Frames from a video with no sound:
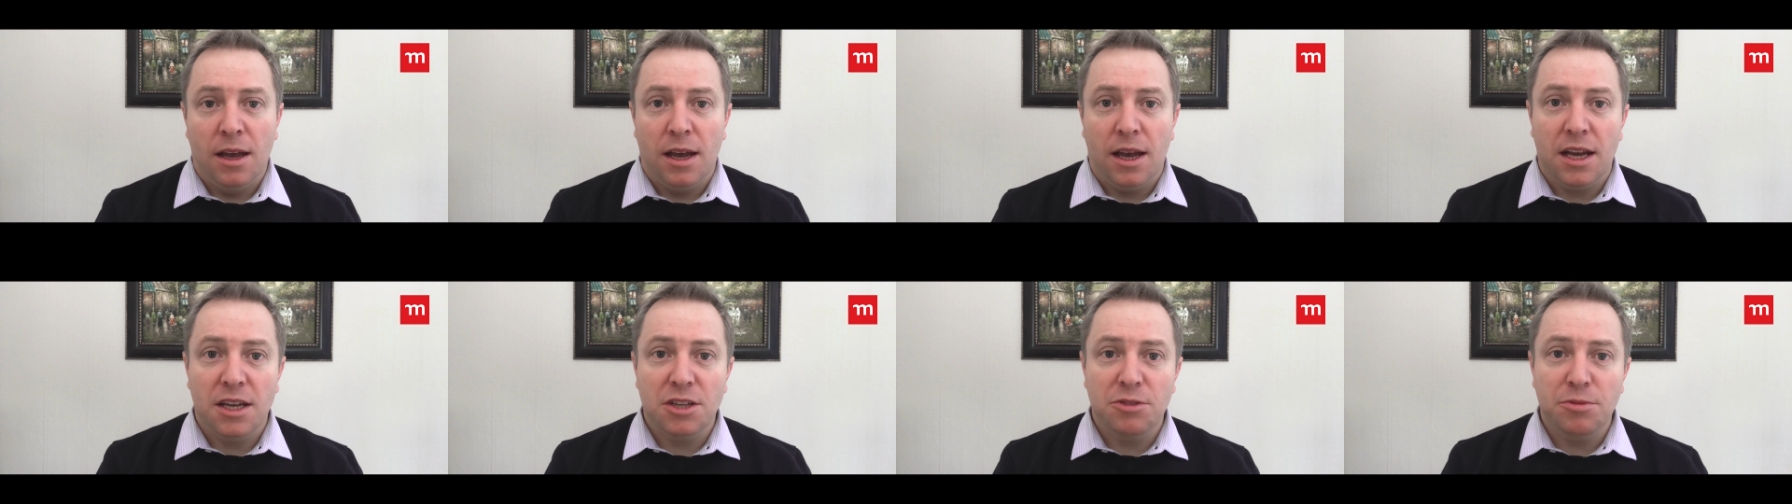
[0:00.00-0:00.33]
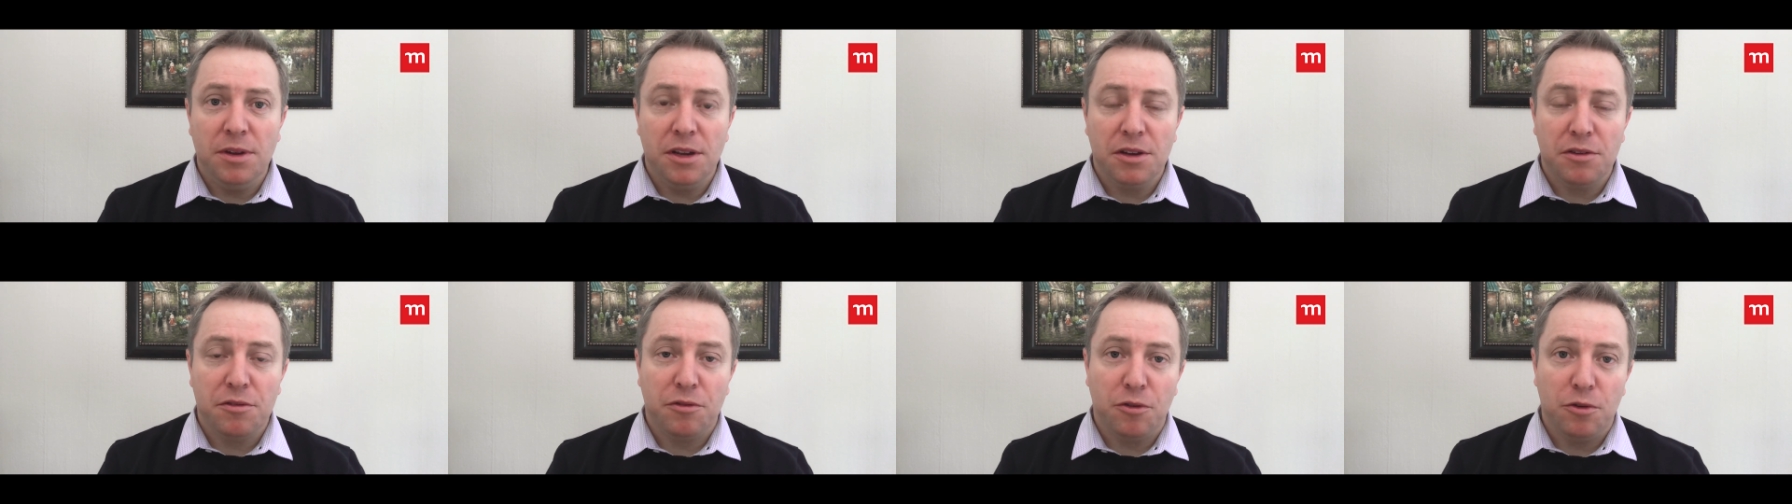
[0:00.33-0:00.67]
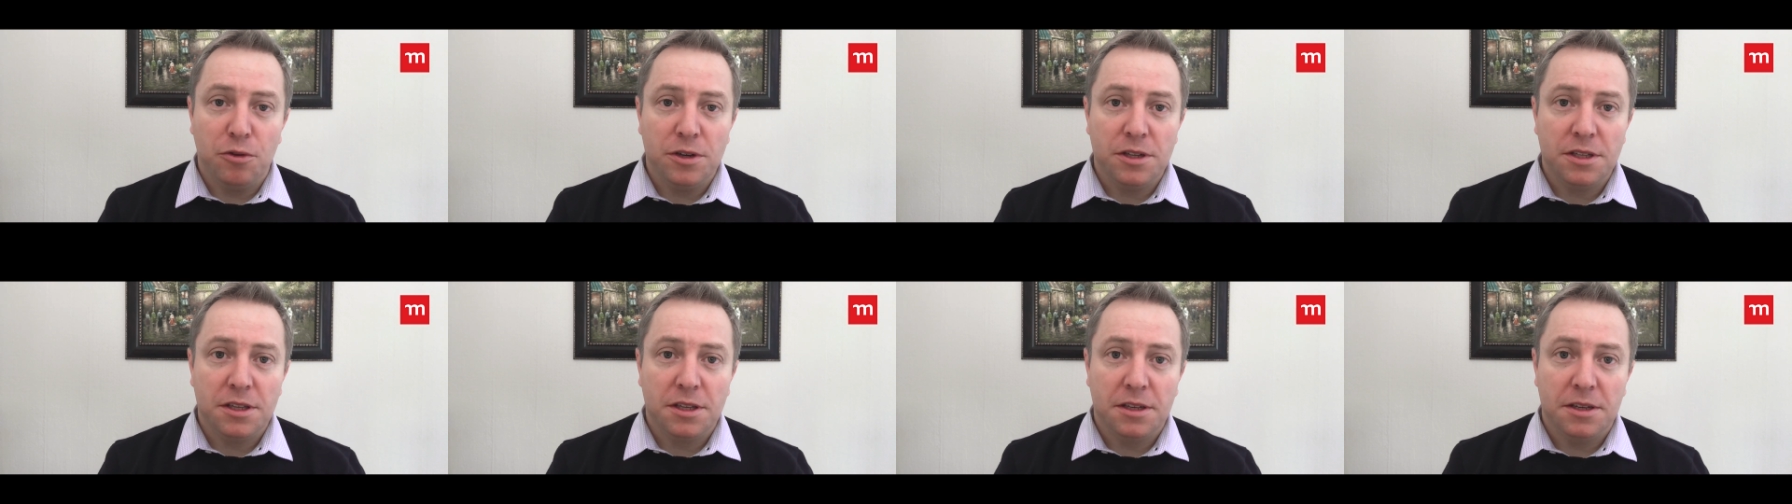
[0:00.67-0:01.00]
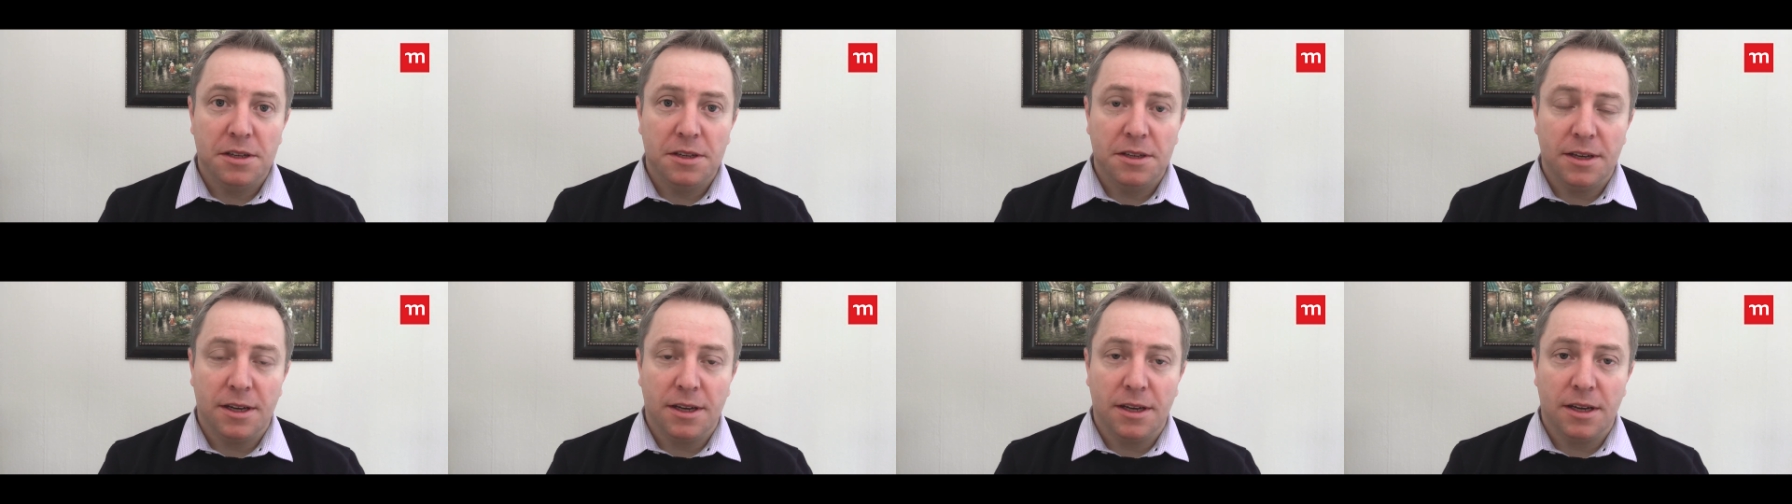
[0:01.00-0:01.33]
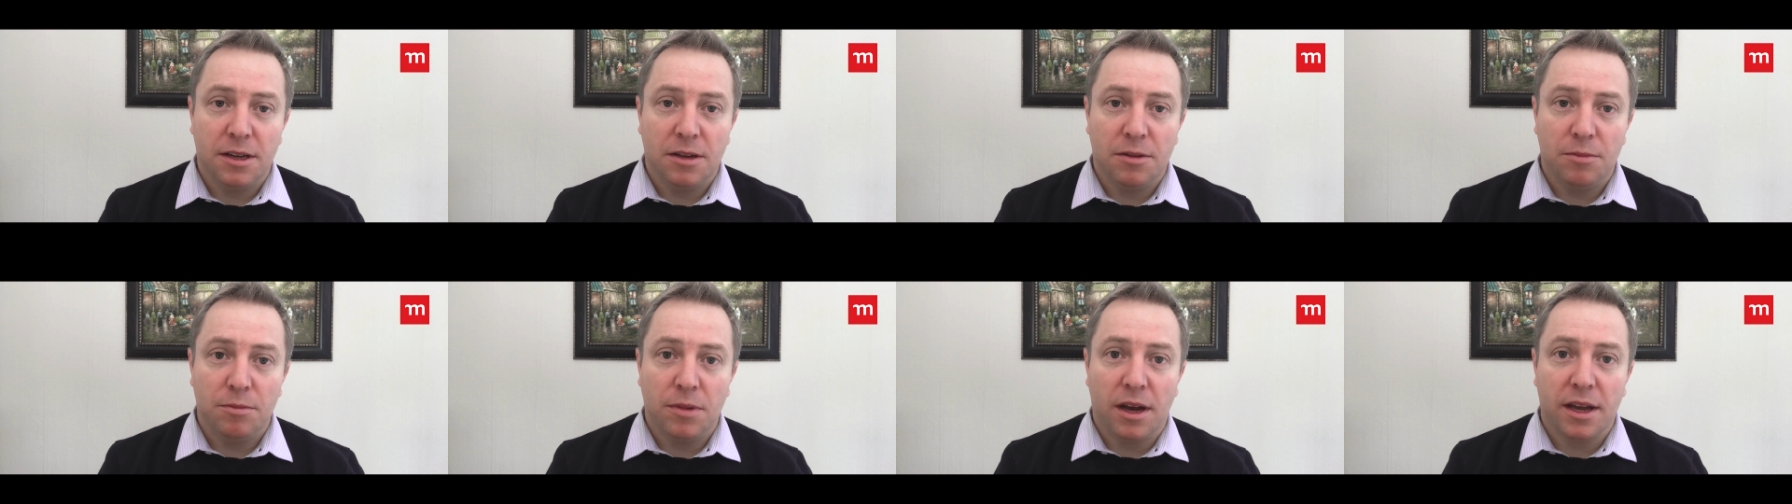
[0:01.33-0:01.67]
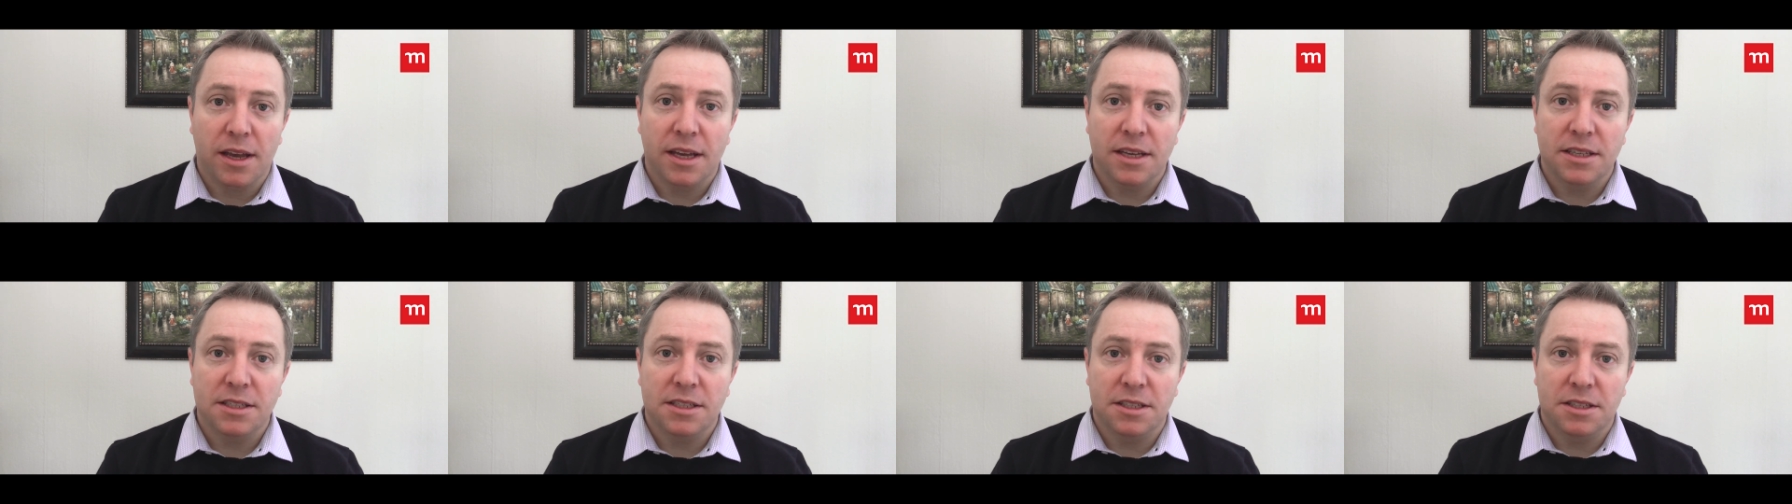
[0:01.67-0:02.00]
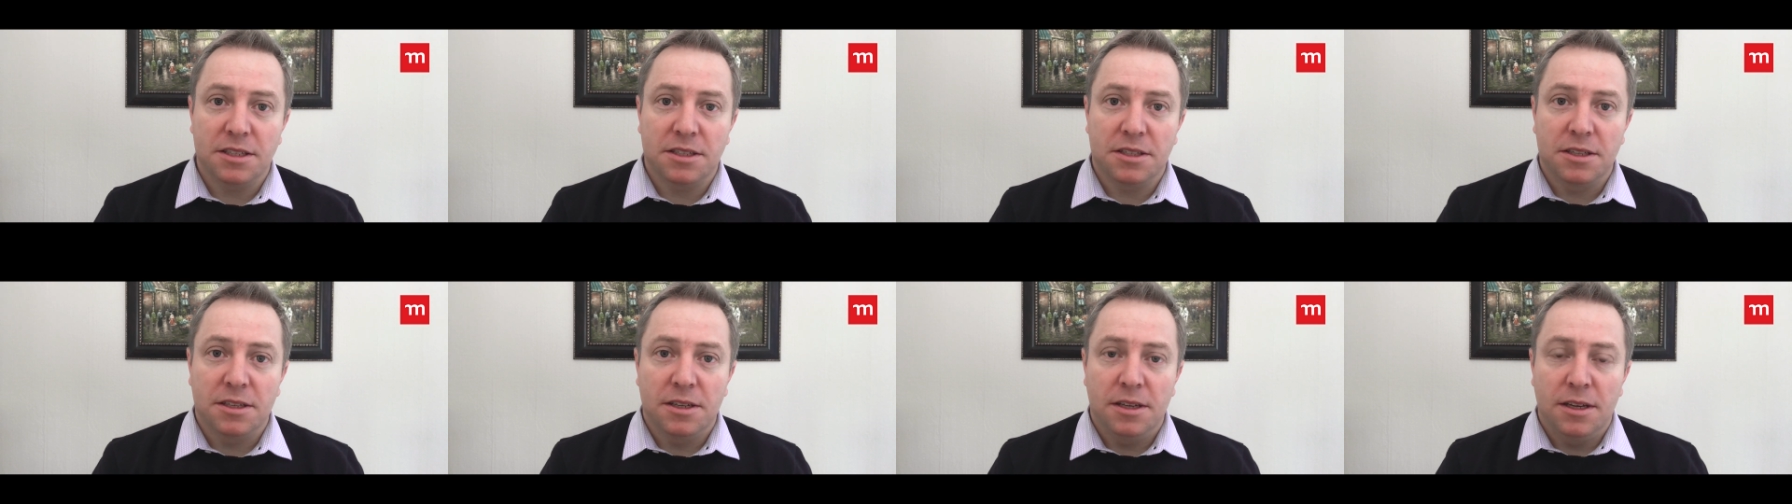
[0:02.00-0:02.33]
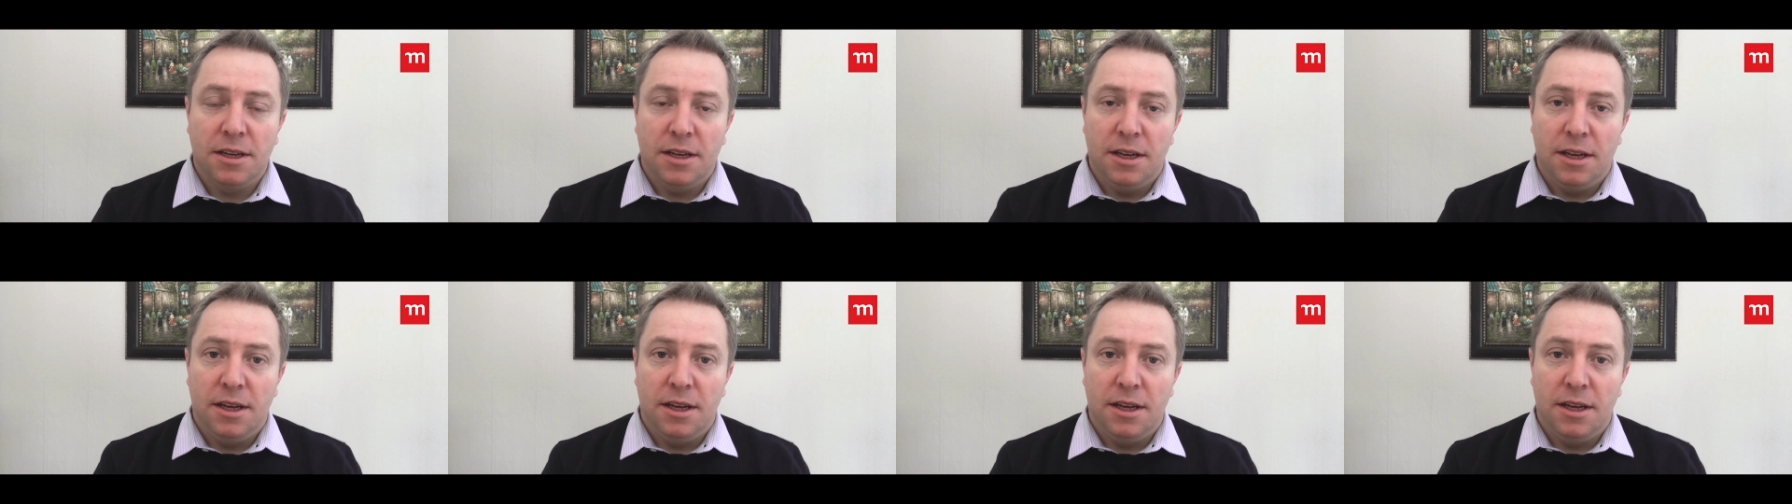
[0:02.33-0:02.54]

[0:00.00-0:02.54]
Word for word: As we look forward, um, I guess it's,